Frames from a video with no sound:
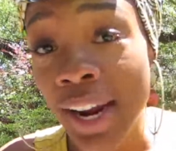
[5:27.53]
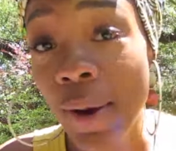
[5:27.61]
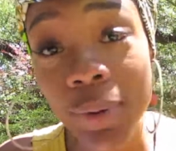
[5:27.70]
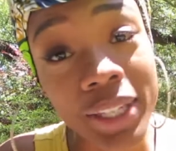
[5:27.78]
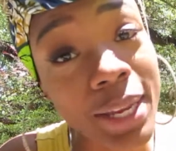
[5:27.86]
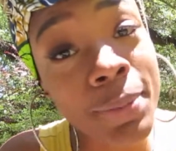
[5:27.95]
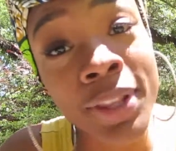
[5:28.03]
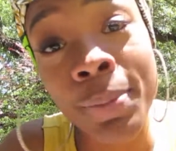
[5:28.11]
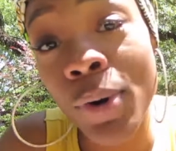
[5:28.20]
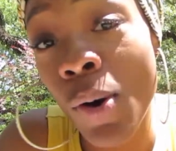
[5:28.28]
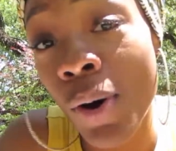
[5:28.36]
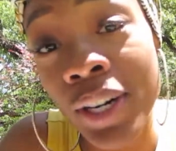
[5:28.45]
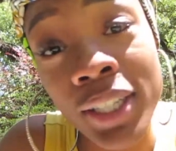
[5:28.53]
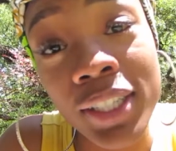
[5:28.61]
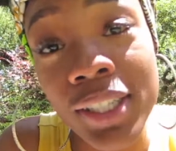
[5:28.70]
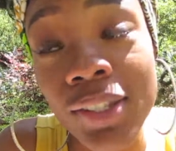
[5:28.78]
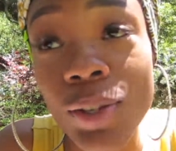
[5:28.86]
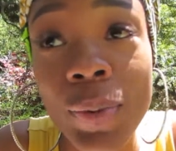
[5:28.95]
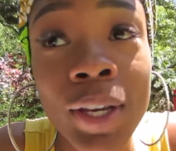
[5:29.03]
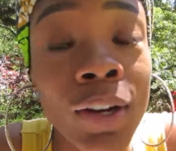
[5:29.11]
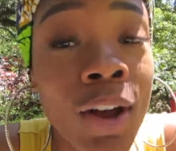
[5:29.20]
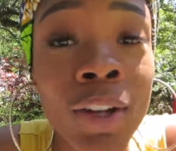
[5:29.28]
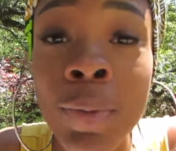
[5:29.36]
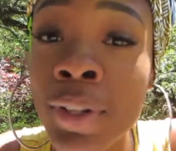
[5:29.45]
and I will label them accordingly so we
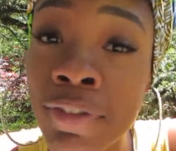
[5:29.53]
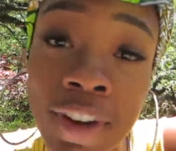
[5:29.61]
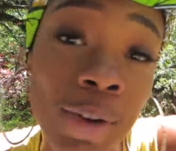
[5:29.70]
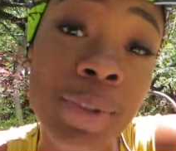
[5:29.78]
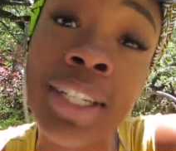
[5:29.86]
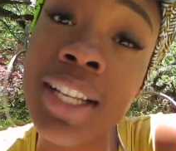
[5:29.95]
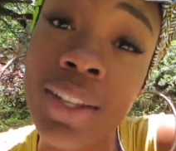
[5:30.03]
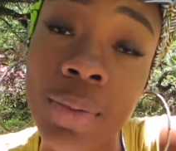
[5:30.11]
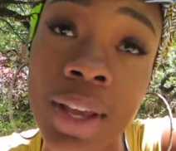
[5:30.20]
can all know what the fuck we're dealing